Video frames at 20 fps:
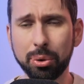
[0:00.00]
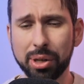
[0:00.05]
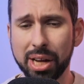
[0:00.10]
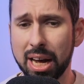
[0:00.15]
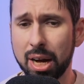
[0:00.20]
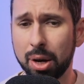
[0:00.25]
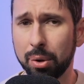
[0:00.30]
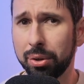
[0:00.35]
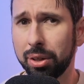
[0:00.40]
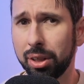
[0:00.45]

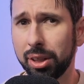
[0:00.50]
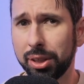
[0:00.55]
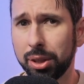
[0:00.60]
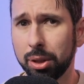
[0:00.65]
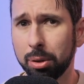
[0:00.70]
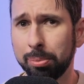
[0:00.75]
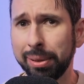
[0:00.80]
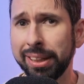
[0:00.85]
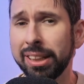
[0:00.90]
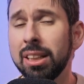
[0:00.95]
down a
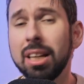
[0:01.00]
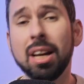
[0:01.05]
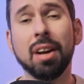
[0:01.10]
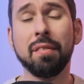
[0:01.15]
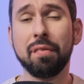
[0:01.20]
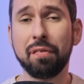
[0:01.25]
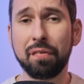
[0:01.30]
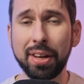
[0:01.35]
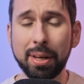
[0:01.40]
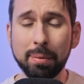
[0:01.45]
little bit,
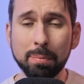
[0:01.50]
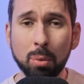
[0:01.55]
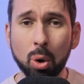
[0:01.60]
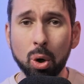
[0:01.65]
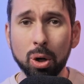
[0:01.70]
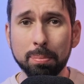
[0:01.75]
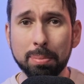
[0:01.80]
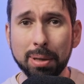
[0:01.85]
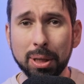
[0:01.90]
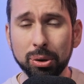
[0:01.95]
think
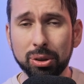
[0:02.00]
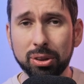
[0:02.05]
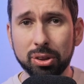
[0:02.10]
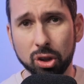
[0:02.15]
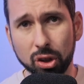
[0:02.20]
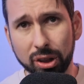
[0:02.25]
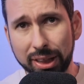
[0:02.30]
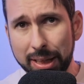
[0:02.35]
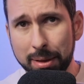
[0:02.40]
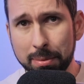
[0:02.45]
more about
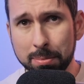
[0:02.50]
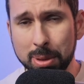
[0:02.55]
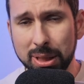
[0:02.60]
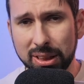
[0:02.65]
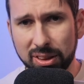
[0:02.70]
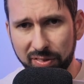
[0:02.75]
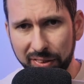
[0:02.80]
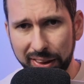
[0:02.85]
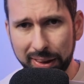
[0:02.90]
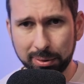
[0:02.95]
your
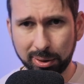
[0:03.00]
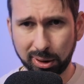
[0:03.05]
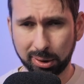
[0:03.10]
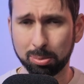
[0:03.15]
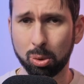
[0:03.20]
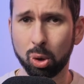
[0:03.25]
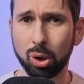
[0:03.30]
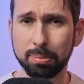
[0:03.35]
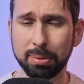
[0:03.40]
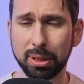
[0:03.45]
image, think
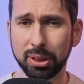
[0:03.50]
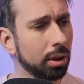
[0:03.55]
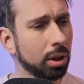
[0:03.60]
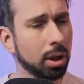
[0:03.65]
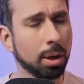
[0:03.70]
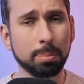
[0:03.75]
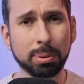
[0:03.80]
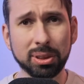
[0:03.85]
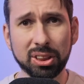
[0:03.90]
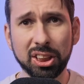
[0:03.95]
more about
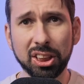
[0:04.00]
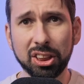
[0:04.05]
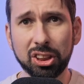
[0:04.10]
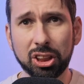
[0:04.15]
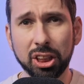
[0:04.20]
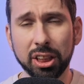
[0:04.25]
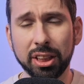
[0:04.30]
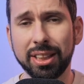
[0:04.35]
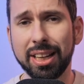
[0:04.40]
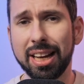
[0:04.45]

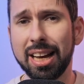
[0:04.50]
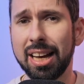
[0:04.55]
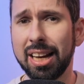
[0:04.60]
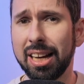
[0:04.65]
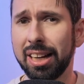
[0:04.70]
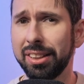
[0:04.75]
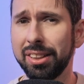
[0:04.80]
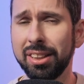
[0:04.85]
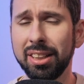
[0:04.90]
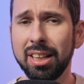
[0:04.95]
composition,
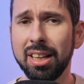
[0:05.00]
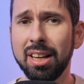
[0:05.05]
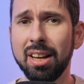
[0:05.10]
and